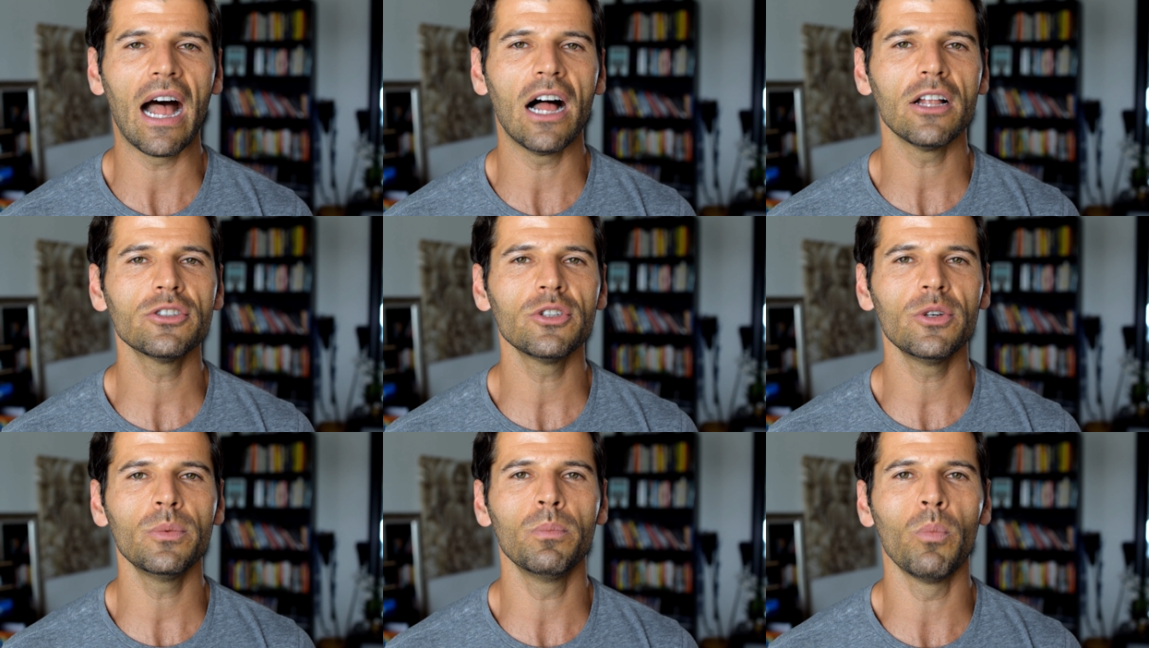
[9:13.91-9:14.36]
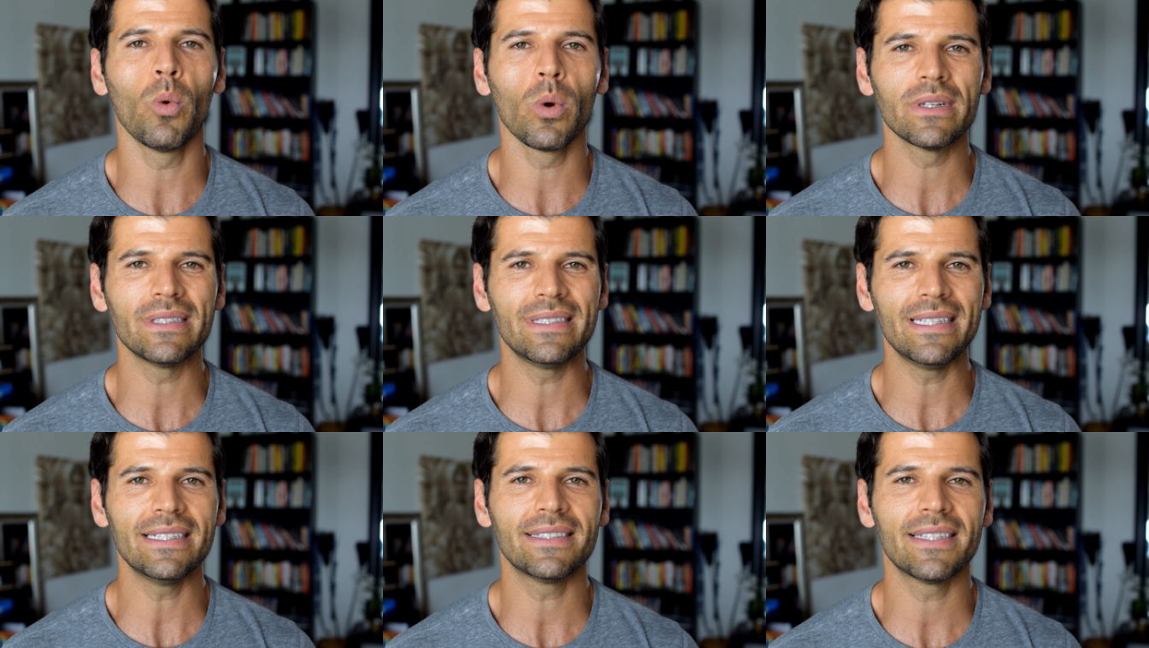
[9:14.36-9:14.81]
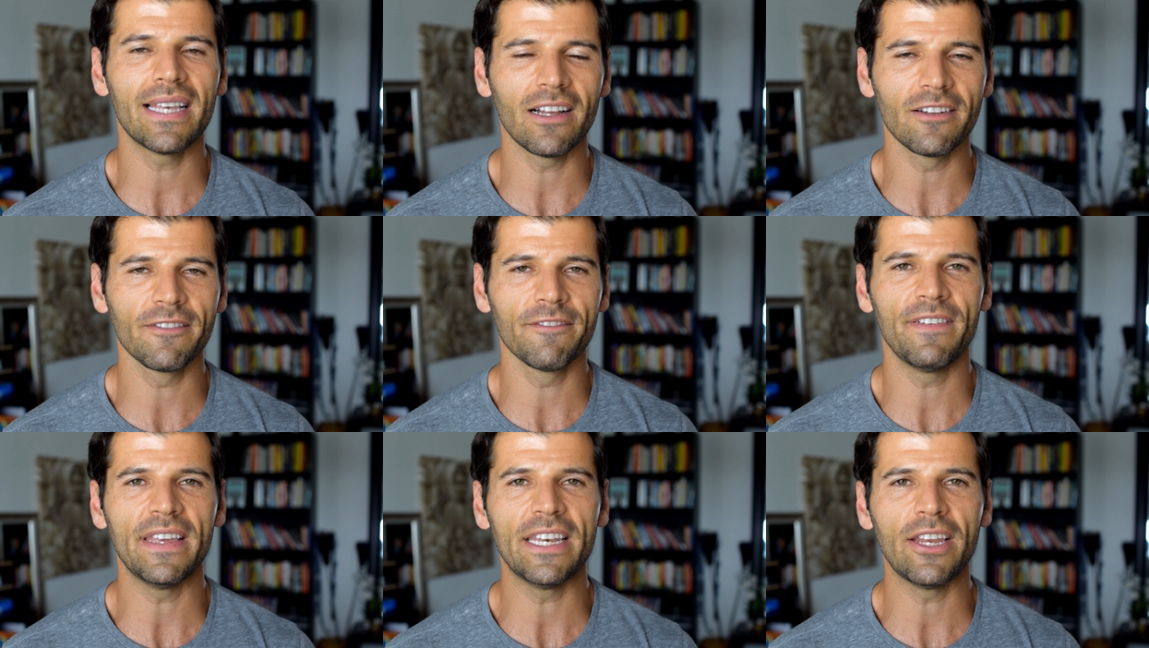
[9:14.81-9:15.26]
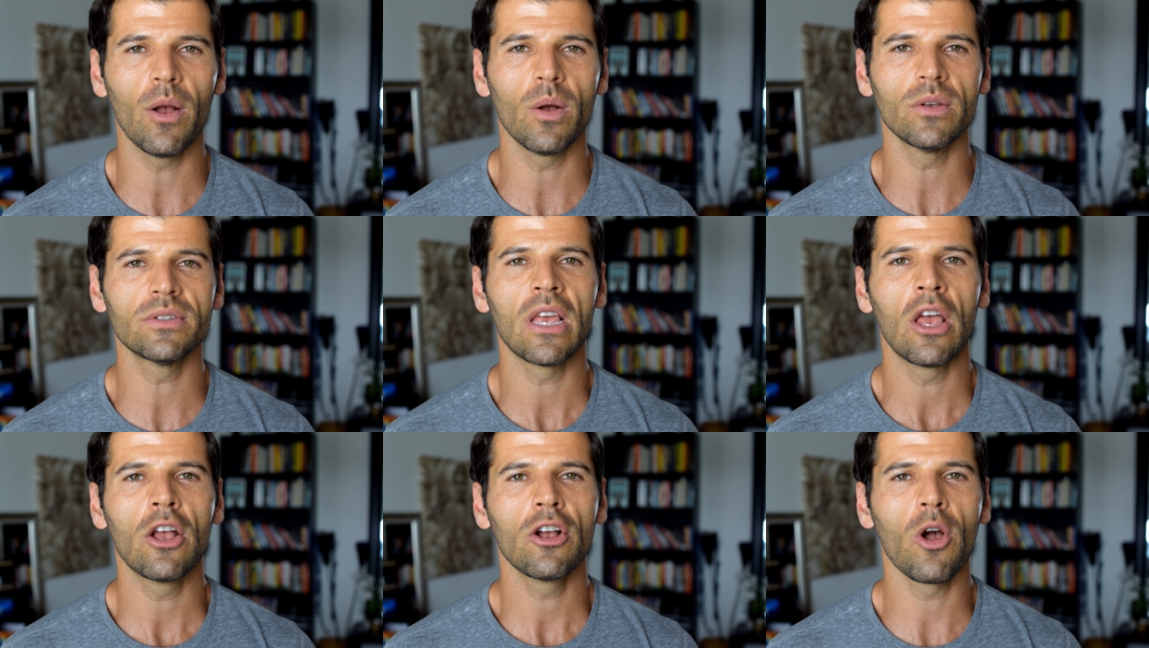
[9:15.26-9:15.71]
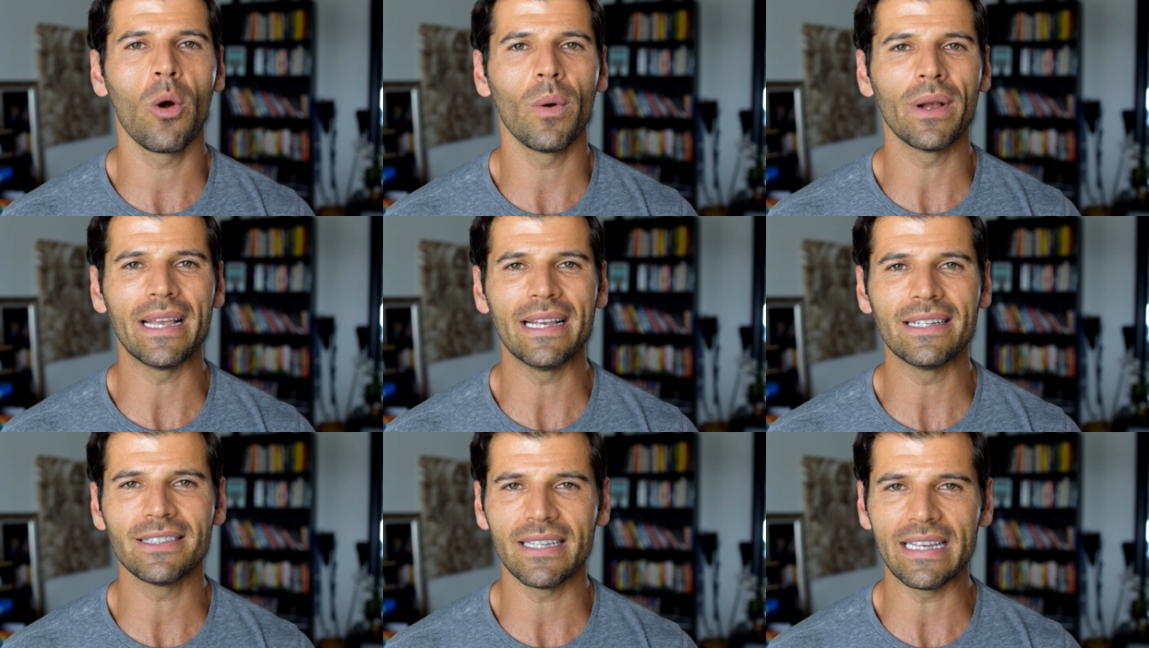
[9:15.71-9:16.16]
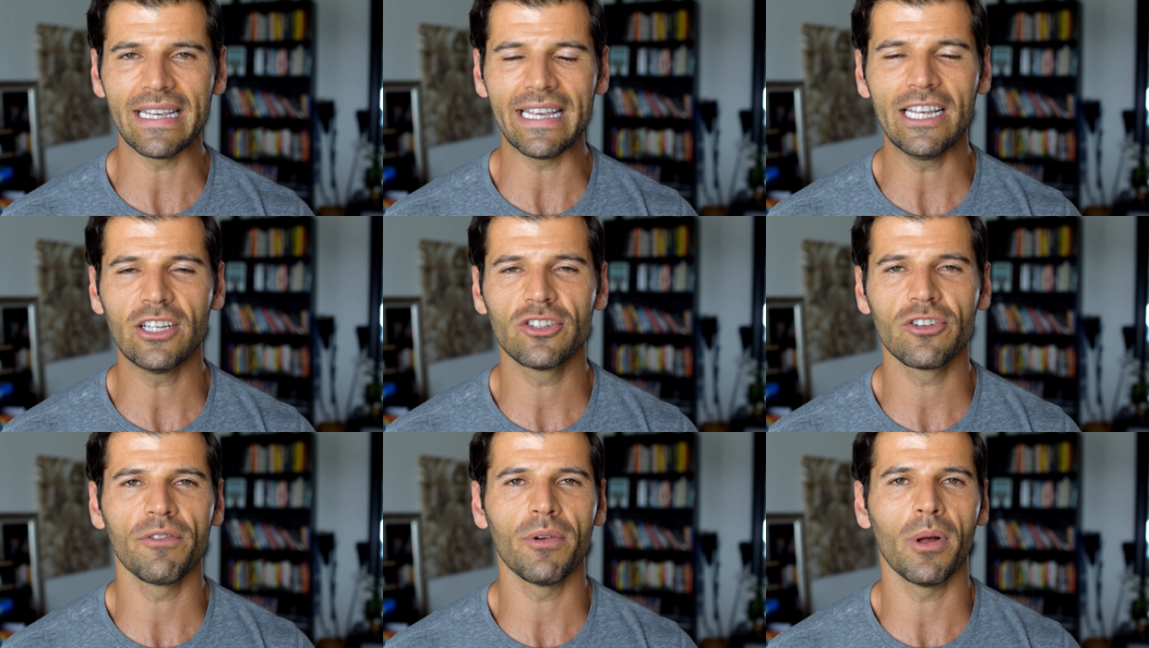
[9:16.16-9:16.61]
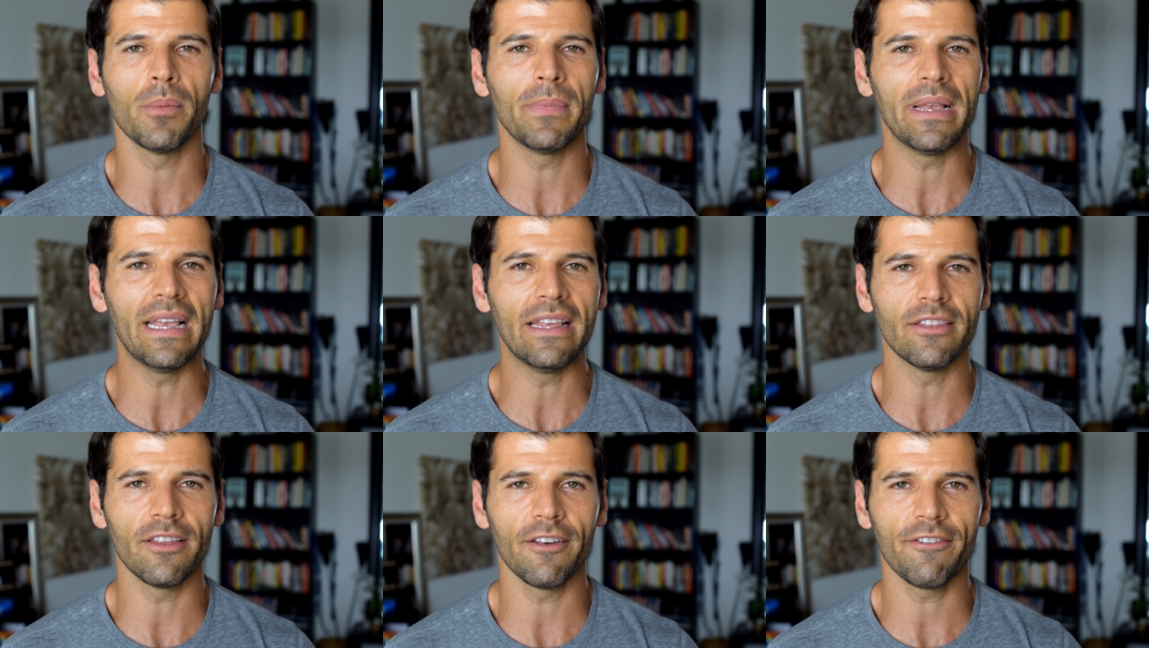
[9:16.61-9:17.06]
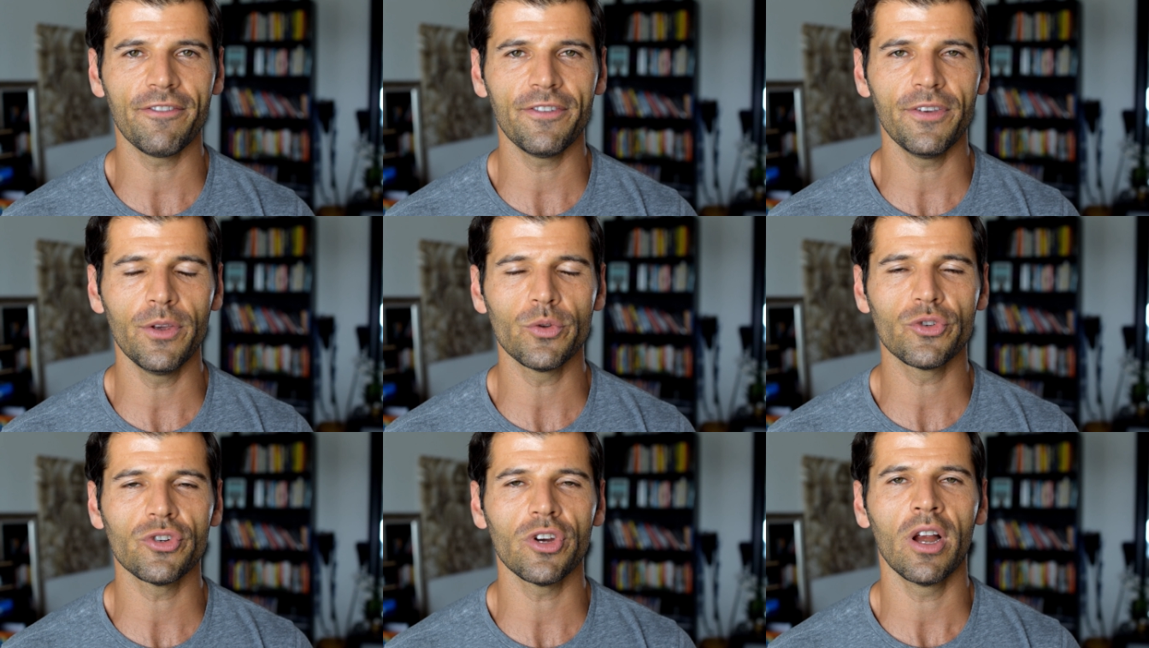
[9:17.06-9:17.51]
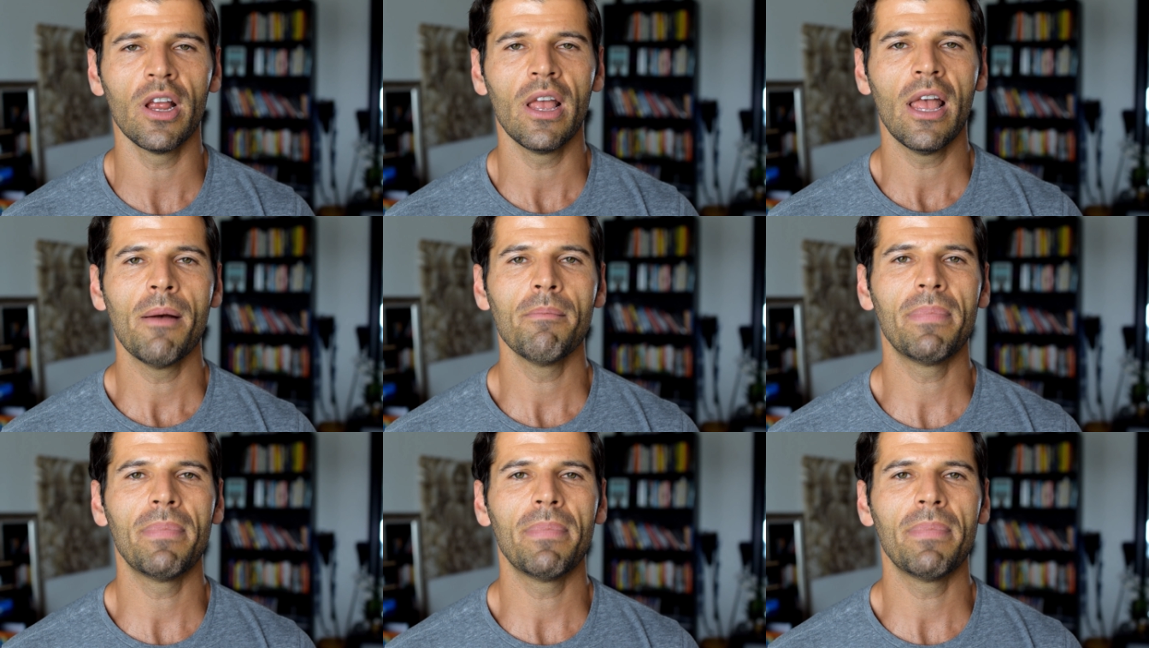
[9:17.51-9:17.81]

I'll do more detailed videos going into each of them in the future.